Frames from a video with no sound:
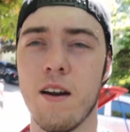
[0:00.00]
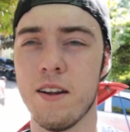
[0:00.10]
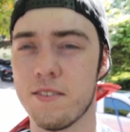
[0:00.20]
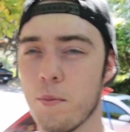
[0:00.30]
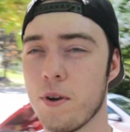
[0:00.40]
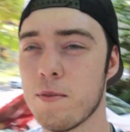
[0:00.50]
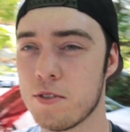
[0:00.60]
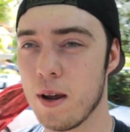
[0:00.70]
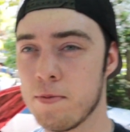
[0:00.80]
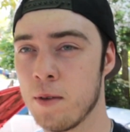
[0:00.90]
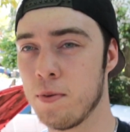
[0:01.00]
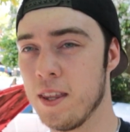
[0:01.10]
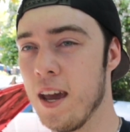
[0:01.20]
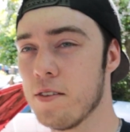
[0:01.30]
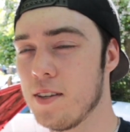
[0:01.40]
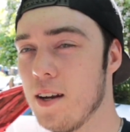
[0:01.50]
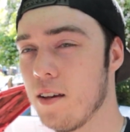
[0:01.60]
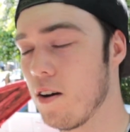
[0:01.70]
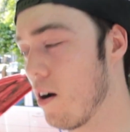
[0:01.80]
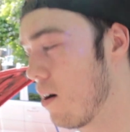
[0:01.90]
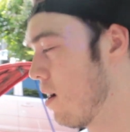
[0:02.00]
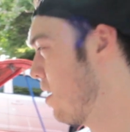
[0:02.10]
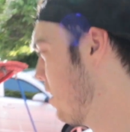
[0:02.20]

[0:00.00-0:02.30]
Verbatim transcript: all right, so I'm pretty much wrapped up with the outside of the car.